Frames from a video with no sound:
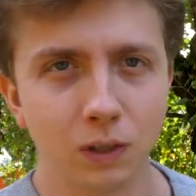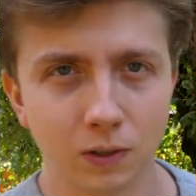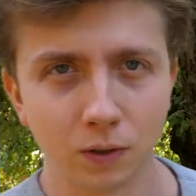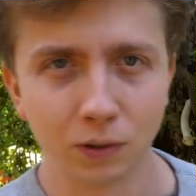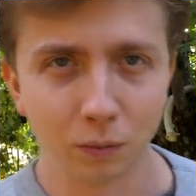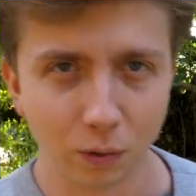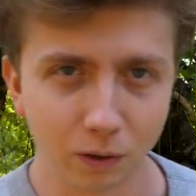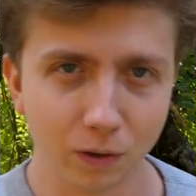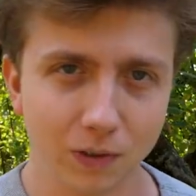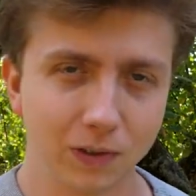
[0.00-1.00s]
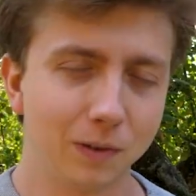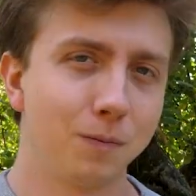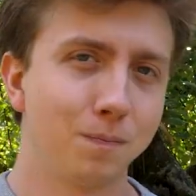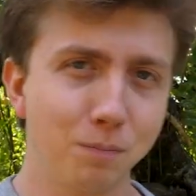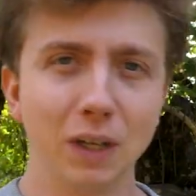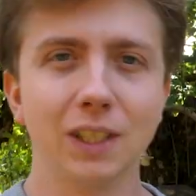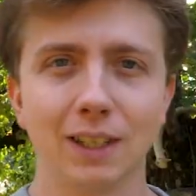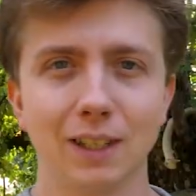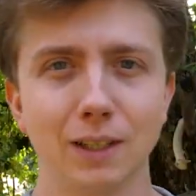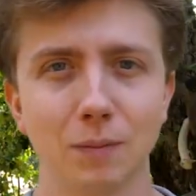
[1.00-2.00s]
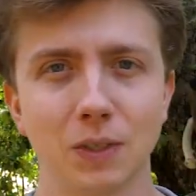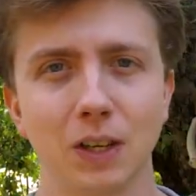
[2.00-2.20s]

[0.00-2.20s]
has halted progress many times,